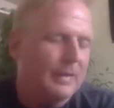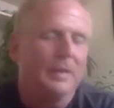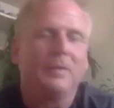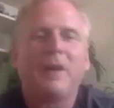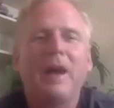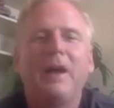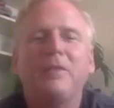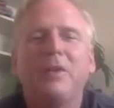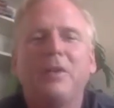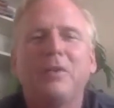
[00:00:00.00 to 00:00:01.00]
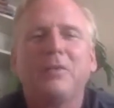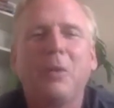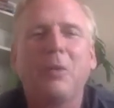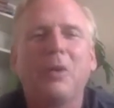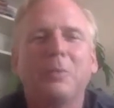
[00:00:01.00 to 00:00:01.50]
Five,
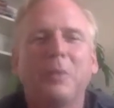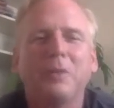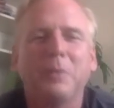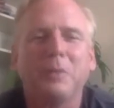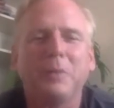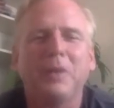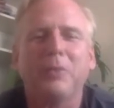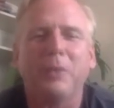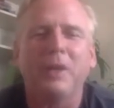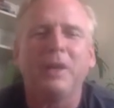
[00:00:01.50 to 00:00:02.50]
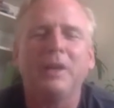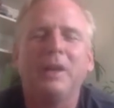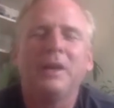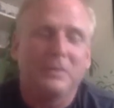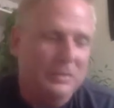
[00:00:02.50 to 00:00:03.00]
four, sprint, sprint, sprint, 3,
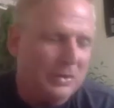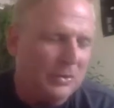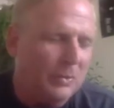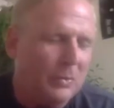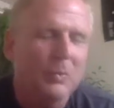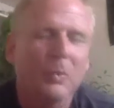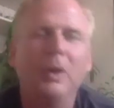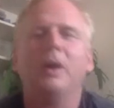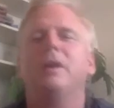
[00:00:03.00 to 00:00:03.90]
2, 1.